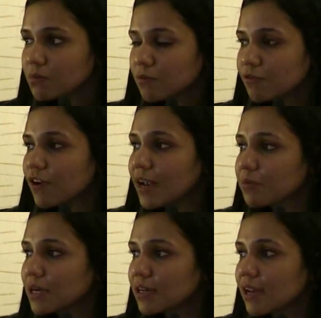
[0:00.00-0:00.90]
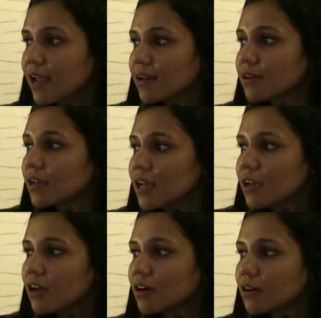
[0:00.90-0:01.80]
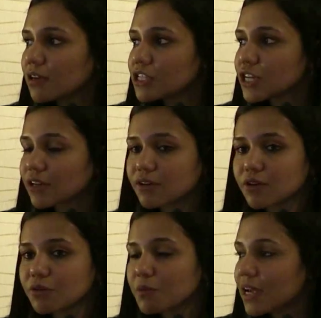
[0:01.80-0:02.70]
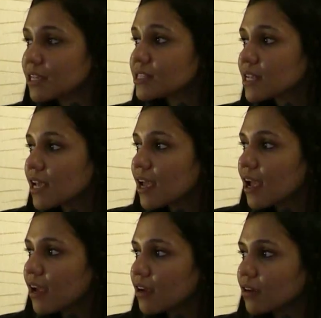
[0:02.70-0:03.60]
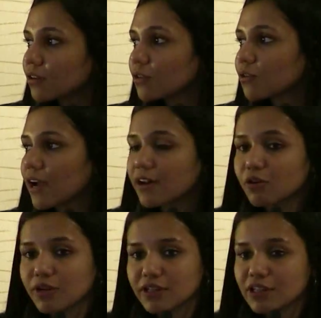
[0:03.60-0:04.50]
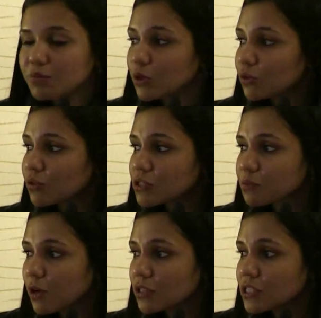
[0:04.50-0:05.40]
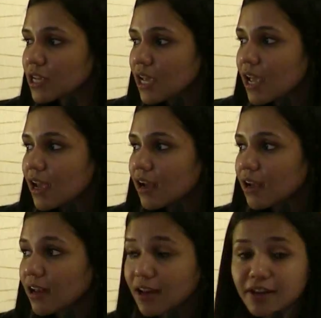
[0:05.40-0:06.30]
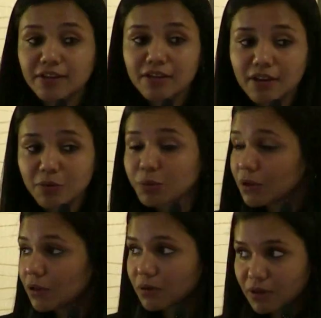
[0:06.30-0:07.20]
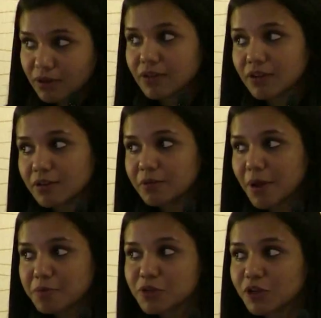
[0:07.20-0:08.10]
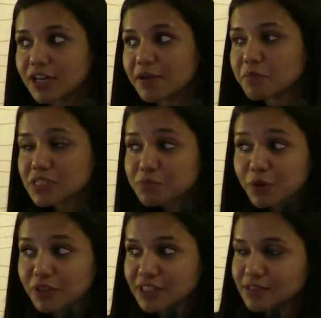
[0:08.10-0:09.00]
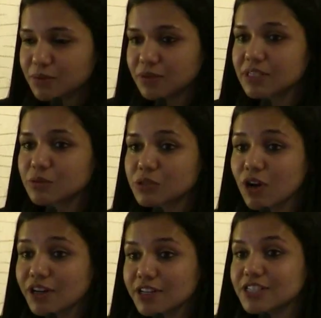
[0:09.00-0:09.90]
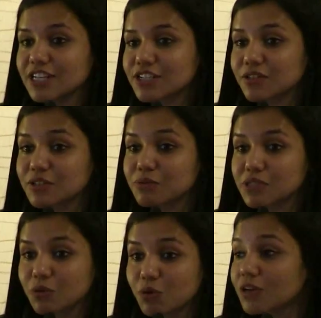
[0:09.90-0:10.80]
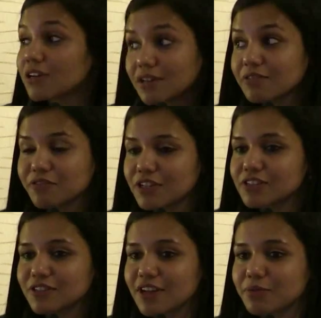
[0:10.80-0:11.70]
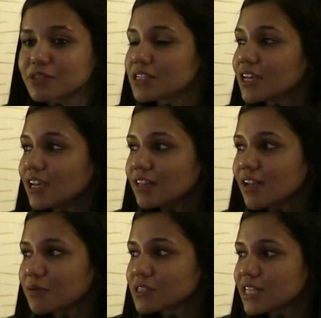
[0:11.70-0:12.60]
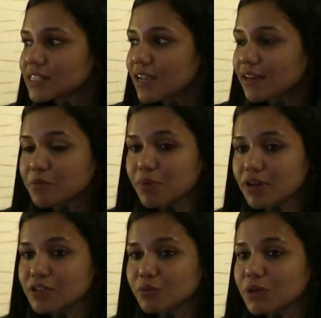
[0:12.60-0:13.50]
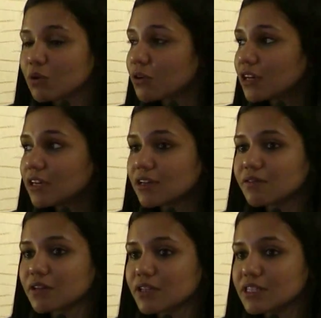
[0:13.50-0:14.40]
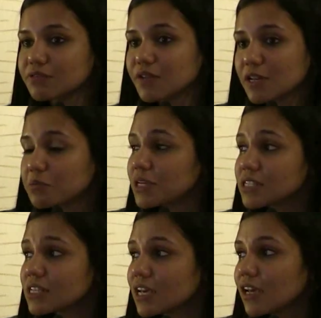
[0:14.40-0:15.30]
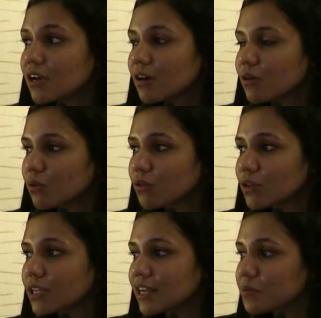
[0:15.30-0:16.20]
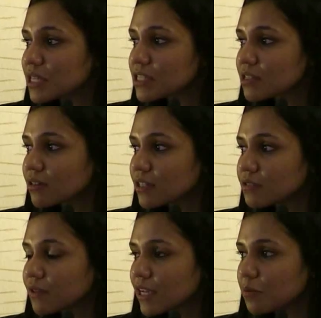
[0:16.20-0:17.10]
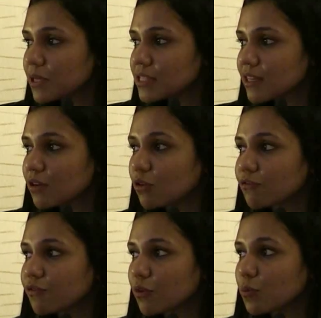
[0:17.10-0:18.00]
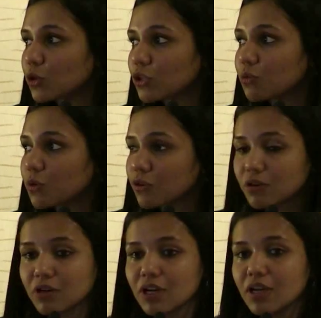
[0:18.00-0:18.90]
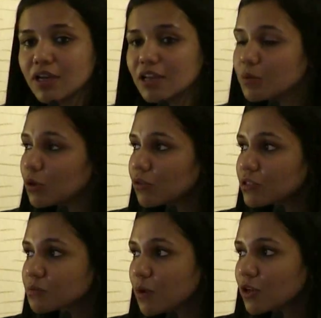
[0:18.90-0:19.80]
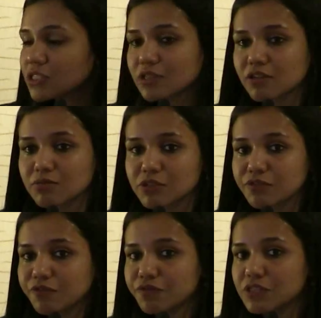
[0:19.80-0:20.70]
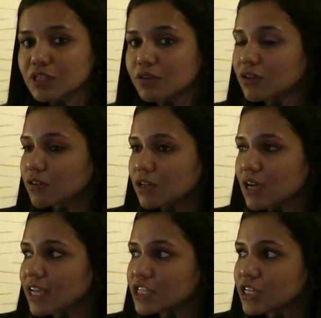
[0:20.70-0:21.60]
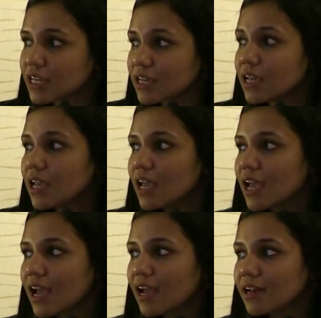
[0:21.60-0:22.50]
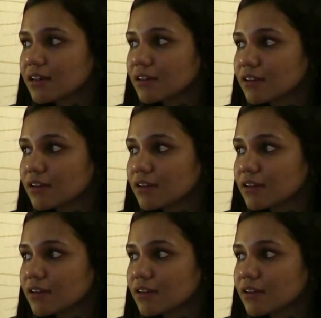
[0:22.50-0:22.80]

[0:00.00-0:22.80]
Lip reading: fragment, and injected into mice to try and look at the immune response. And I'm sorry, I misspoke. This was not an injection. This was an oral delivery. So that was the exciting part. So we orally delivered these VLPs, or orally administered these VLPs, and looked for both humoral immune response in terms of secretory IgA and